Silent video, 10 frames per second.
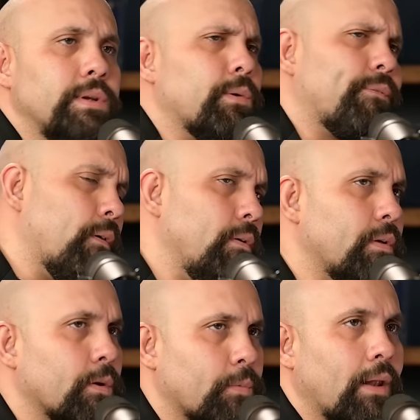So he's referring
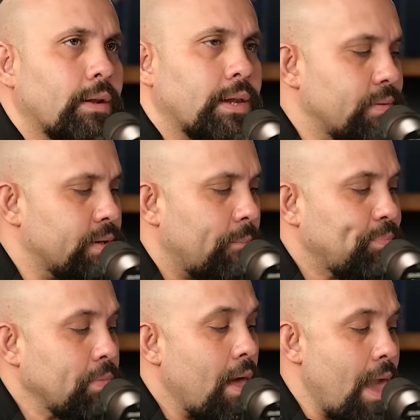to the relatives
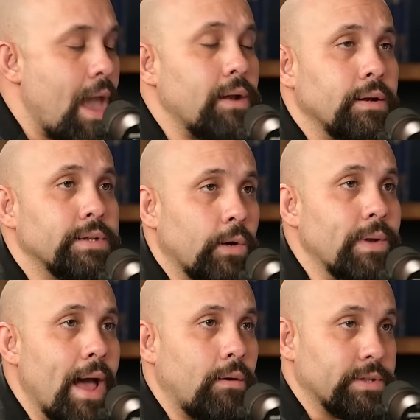and in his
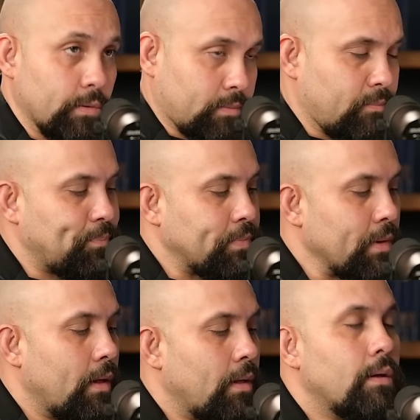own house. So
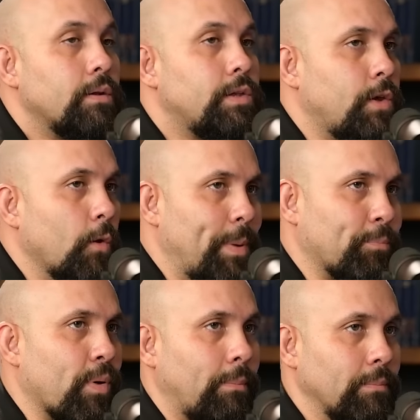two
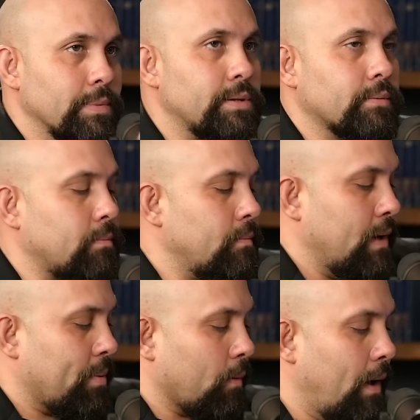big problems.
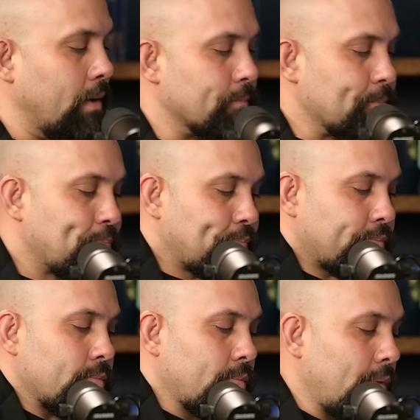Number one,
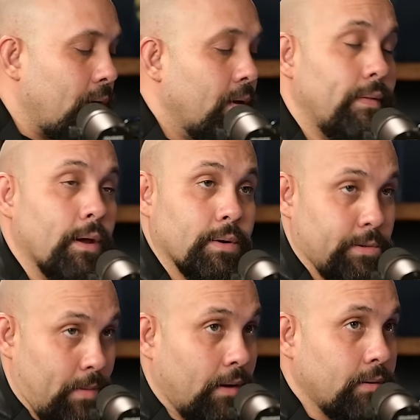there
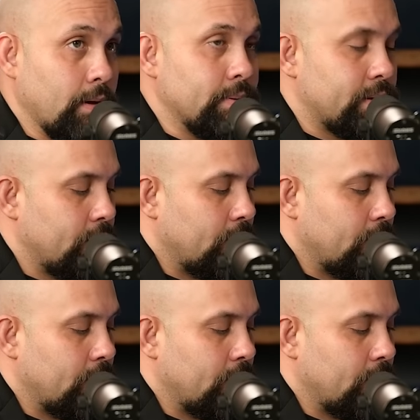is relatives.